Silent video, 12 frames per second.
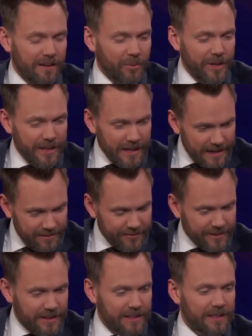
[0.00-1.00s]
we have
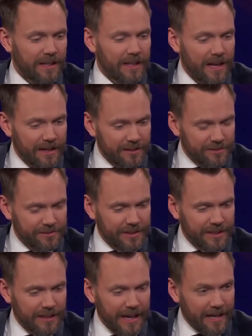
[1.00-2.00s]
uh, a lot of
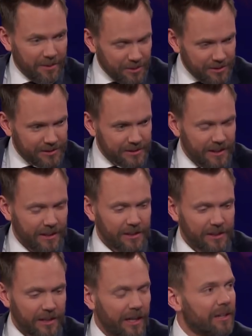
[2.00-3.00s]
uh, animals. Oh yeah,
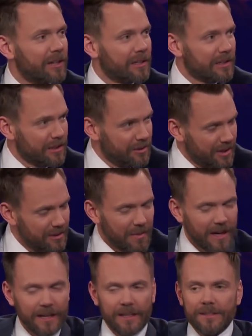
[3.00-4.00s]
you do have a lot, including
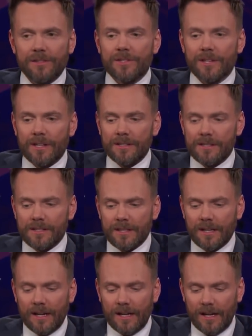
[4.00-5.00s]
my sons.
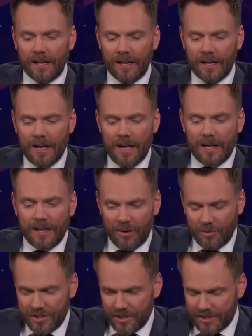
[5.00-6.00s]
Uh, yeah,
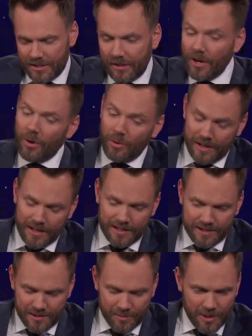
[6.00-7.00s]
we just no. Well, I
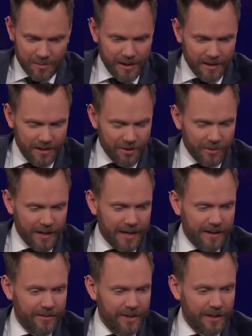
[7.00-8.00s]
guess it's been about a year. We
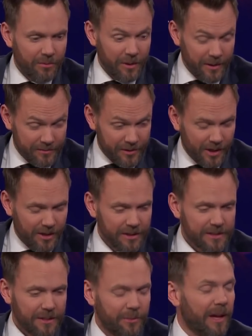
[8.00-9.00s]
have uh, well, you have
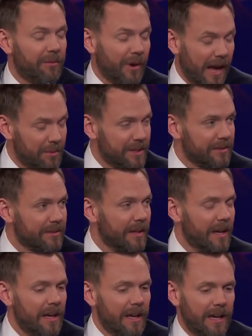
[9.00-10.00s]
dogs and we have rabbits.
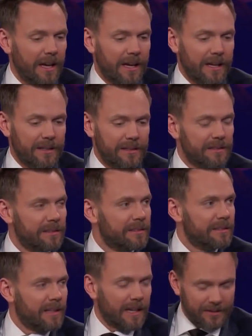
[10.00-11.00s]
And you have
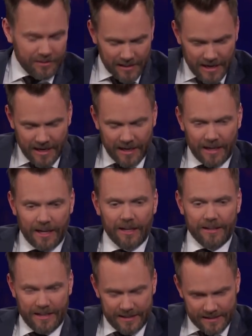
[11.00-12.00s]
rabbits? I have a lot. Uh,
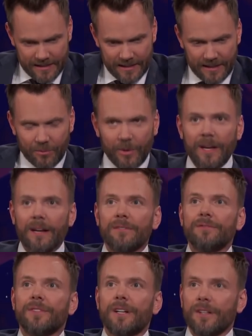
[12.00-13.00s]
yeah, uh, we have.
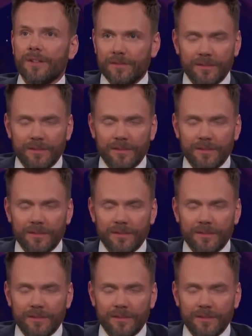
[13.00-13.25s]
Uh, that,